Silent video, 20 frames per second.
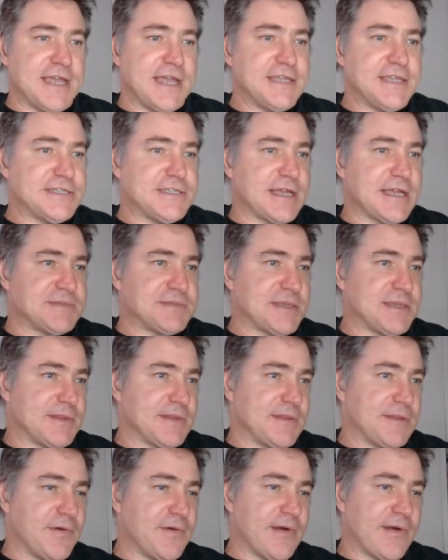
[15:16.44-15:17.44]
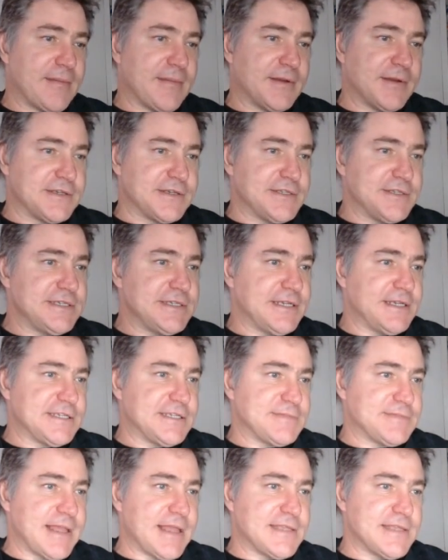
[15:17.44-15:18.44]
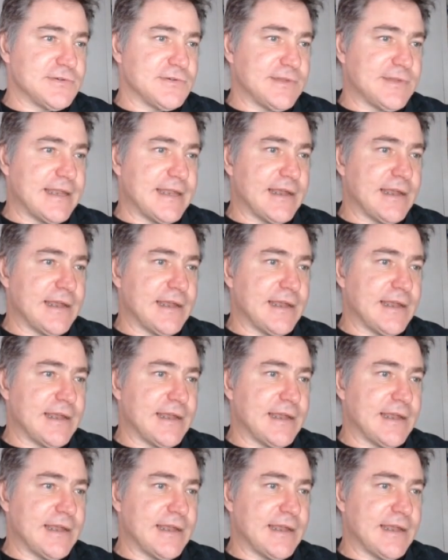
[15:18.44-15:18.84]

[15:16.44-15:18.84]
up some of the parameters, and he explains all that.